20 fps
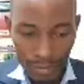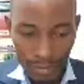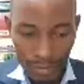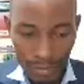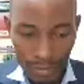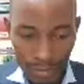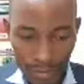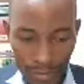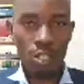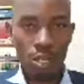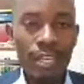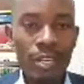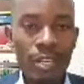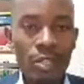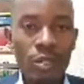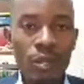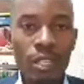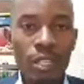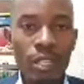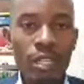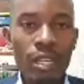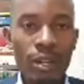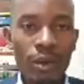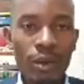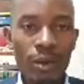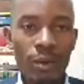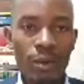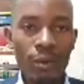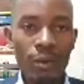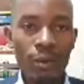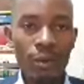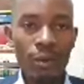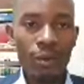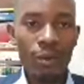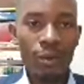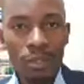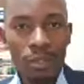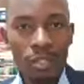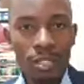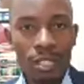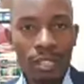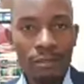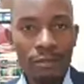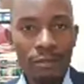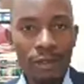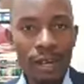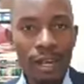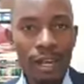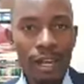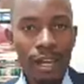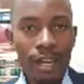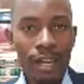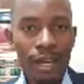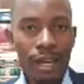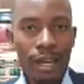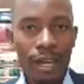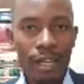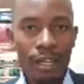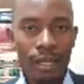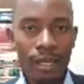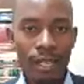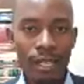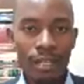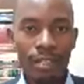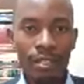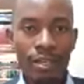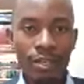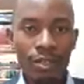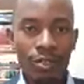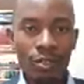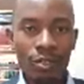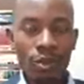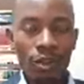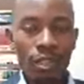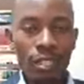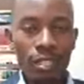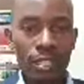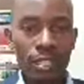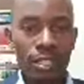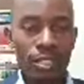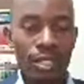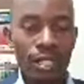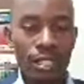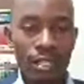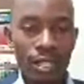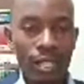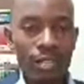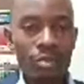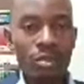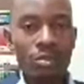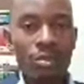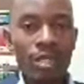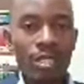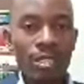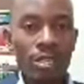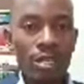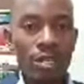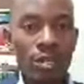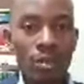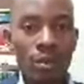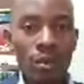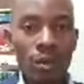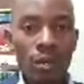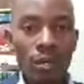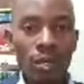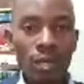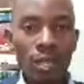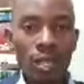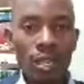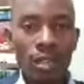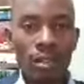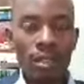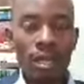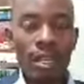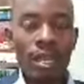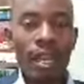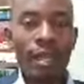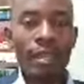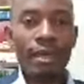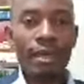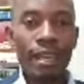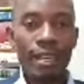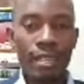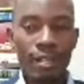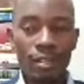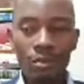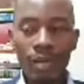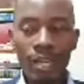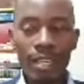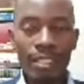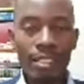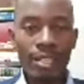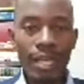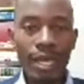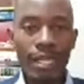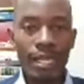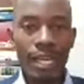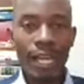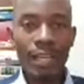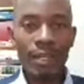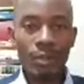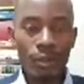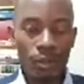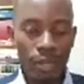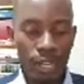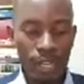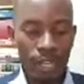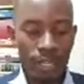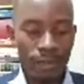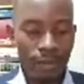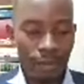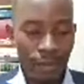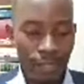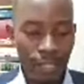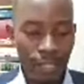relation in law. You suffer, I gain. So it's a detriment to you, then I gain. On my side, I do gain. It is